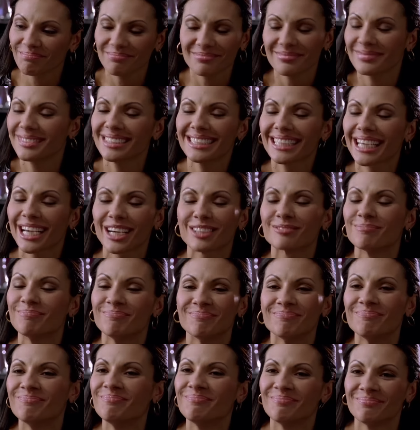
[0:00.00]
This trope
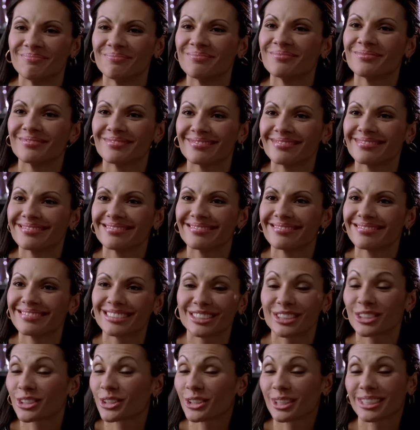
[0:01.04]
is subtly but
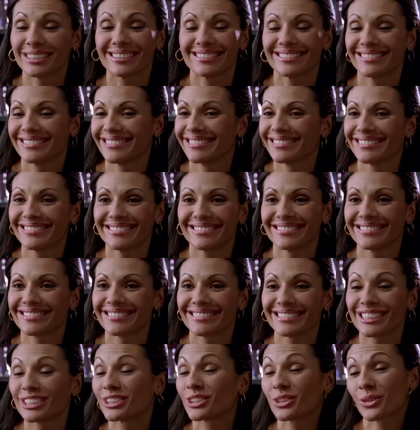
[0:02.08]
deliberately teased
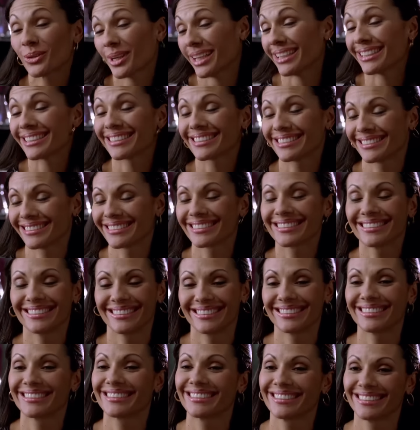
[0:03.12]
in the one-on-ones he
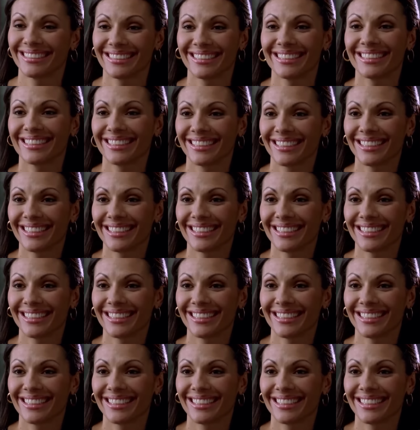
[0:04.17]
has with the